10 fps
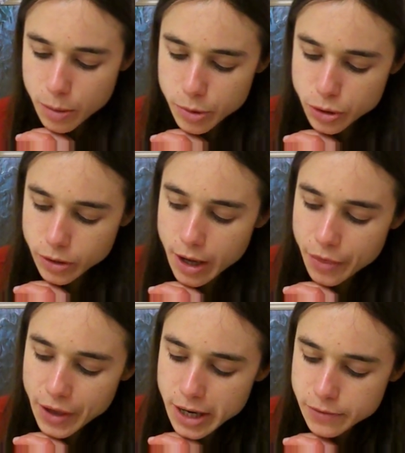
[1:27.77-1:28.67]
but on her
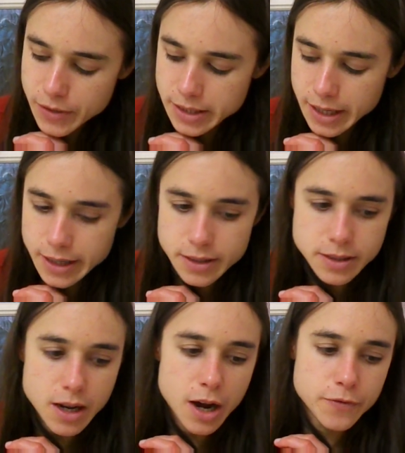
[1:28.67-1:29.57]
third
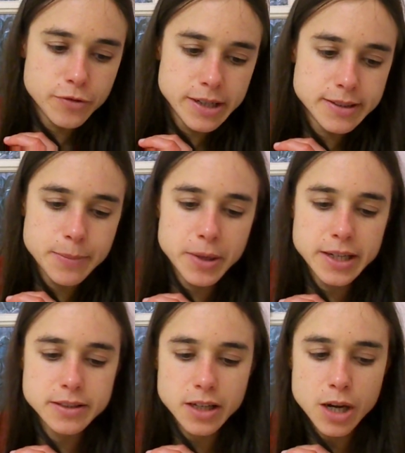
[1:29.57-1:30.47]
visit, her three
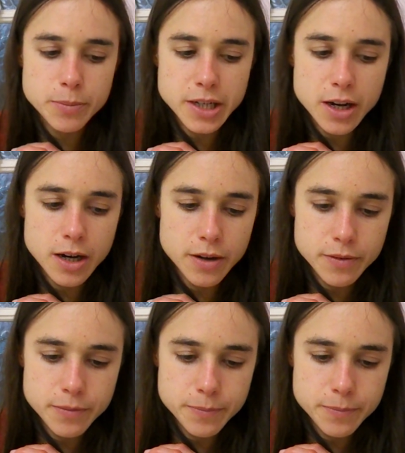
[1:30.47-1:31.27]
siblings accompany her.